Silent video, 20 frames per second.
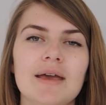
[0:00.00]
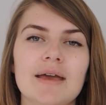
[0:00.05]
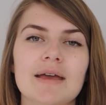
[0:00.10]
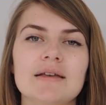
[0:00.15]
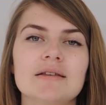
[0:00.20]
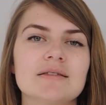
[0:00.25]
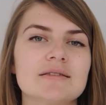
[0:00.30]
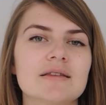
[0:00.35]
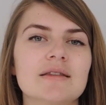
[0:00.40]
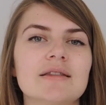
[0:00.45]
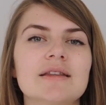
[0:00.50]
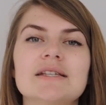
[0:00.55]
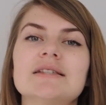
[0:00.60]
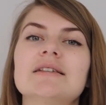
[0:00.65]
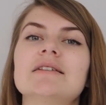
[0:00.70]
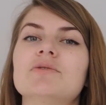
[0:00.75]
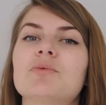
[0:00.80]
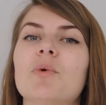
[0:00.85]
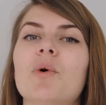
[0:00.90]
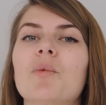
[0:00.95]
is
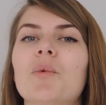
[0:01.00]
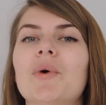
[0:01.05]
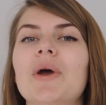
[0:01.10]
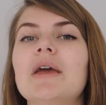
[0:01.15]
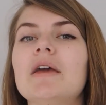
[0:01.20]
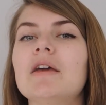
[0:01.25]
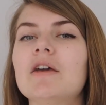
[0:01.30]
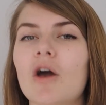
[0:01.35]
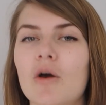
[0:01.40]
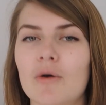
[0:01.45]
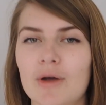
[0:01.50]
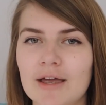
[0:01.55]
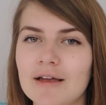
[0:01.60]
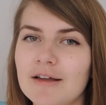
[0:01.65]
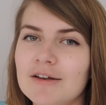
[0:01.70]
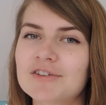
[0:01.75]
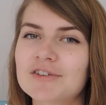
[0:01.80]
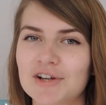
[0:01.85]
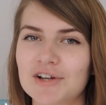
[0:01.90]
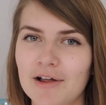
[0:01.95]
this is what we're
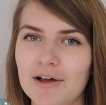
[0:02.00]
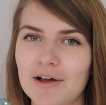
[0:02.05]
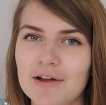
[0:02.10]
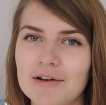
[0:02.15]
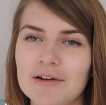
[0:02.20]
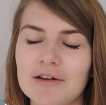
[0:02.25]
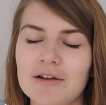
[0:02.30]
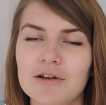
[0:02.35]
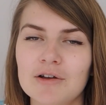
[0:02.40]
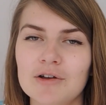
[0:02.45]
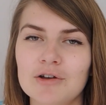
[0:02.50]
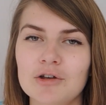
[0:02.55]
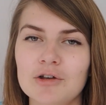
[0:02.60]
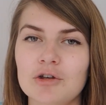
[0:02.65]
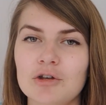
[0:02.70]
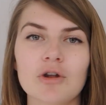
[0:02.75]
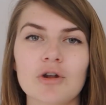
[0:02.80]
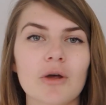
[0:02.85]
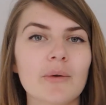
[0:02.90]
going to learn. You